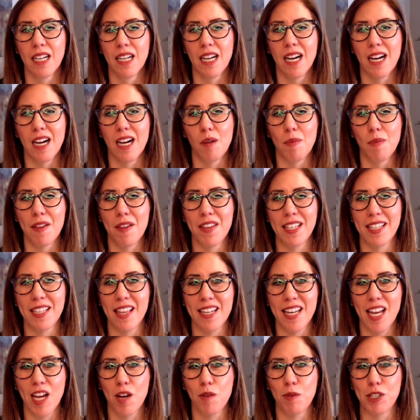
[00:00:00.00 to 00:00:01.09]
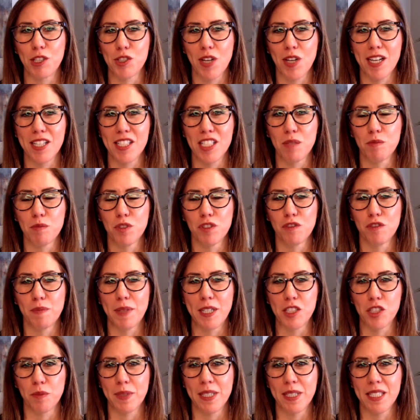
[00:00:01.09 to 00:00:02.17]
I think at the end of the day, when you're trying to move
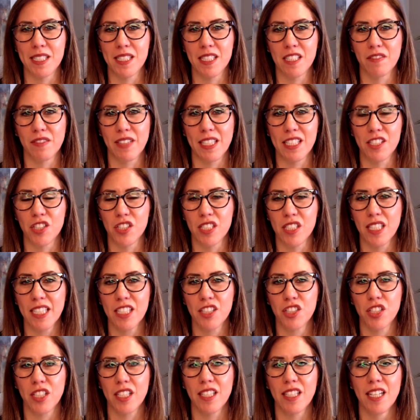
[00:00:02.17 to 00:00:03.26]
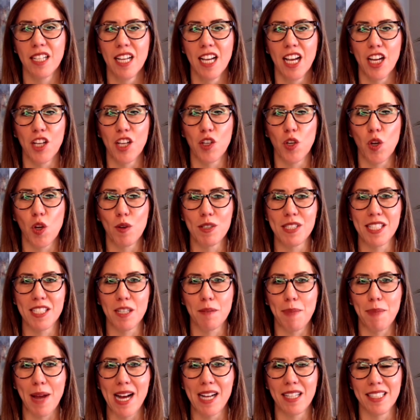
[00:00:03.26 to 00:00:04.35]
major pieces of legislation, you know, you always need to
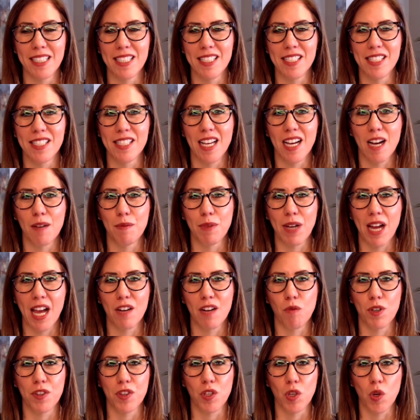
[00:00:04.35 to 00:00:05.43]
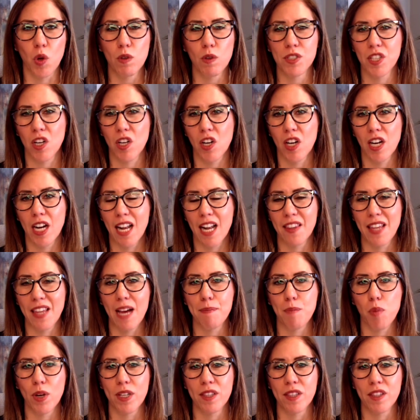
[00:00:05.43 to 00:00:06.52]
balance kind of what the goals are. And at
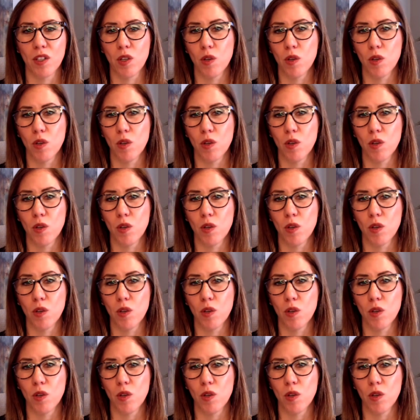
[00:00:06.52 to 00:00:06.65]
that point, the